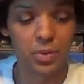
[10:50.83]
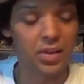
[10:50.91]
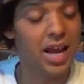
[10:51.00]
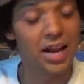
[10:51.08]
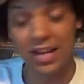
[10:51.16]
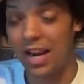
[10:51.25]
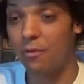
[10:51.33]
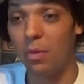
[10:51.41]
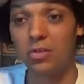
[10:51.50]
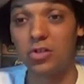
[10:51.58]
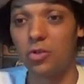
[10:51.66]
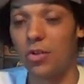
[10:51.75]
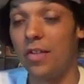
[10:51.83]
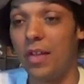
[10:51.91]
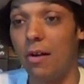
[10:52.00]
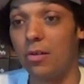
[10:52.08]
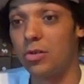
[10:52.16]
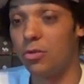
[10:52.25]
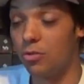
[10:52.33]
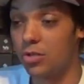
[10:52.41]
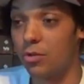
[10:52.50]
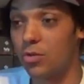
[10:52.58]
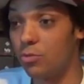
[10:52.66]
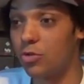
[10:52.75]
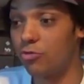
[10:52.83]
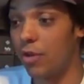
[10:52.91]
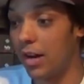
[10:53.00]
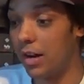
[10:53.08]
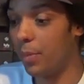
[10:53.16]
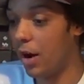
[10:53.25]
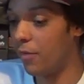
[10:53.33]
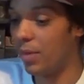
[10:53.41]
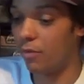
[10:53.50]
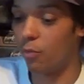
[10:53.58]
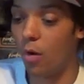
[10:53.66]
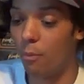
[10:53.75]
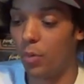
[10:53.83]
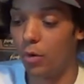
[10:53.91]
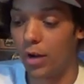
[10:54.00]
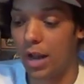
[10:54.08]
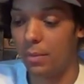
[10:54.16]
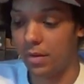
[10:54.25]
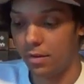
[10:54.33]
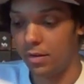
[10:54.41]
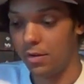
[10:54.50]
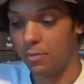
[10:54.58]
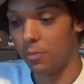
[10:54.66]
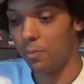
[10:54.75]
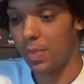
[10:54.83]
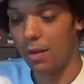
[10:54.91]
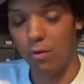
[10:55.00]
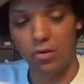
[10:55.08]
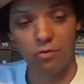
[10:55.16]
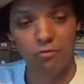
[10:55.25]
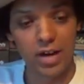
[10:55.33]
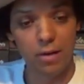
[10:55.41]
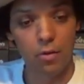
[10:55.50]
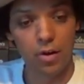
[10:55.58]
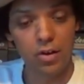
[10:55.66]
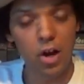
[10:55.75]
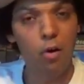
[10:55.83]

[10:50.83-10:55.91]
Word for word: But yeah, I didn't have much stock in there at all, so I was sort of struggling. Apart from there's one board game which I really wanted.